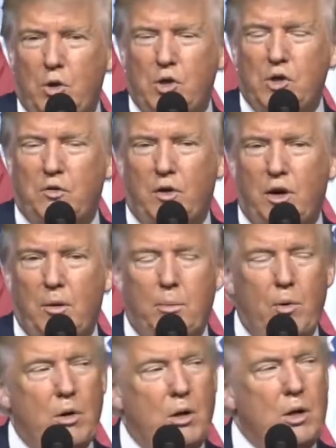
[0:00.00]
which is very
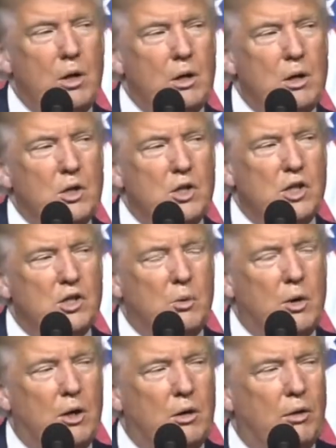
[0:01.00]
important. She
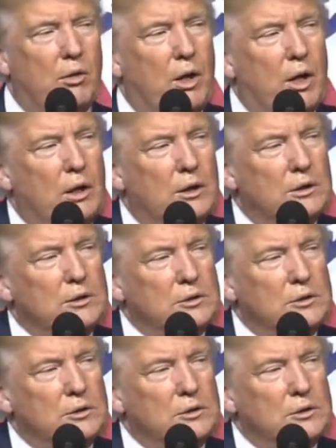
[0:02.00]
doesn't want to do that.